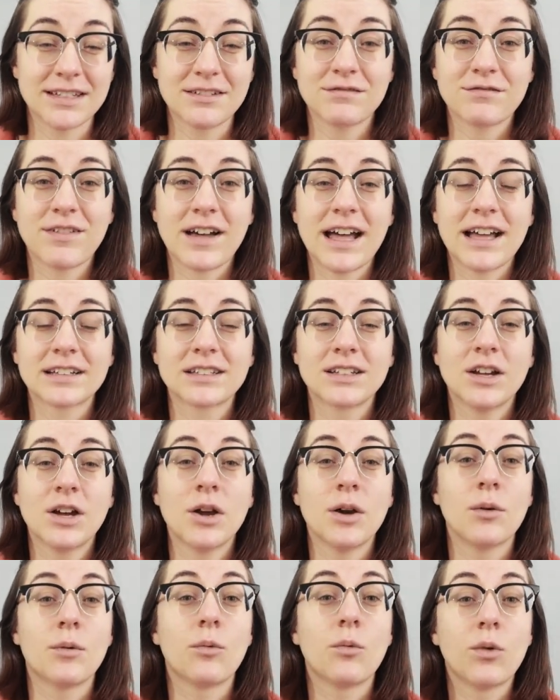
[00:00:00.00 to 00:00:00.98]
In fact,
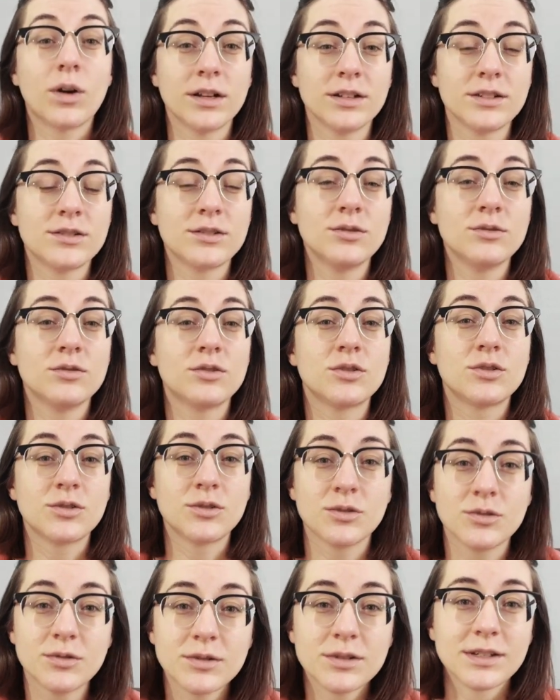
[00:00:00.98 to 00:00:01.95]
once you
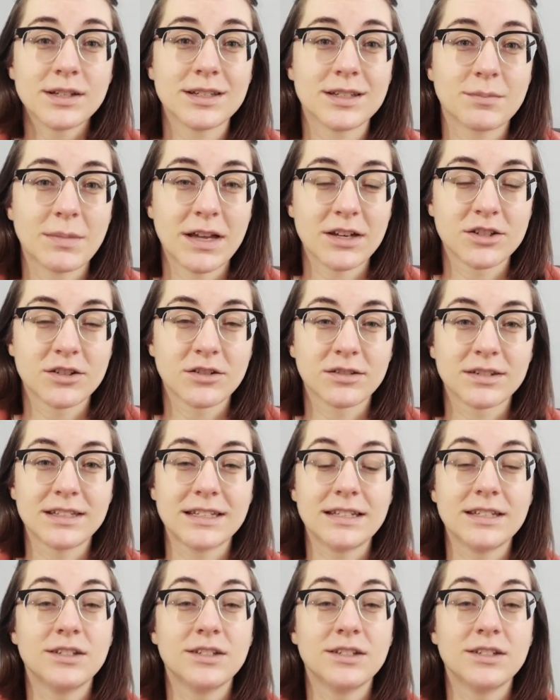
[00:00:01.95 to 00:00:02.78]
choose a specialty,